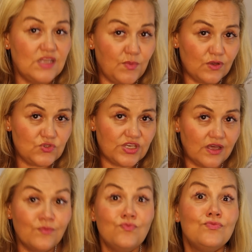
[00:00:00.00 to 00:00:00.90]

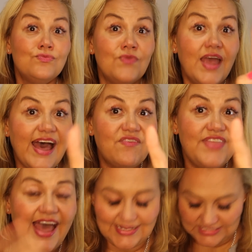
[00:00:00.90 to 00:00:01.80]
Dermalogica. Have
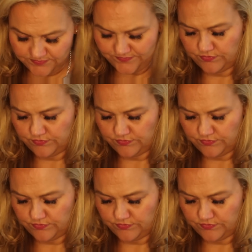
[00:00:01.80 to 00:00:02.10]
that.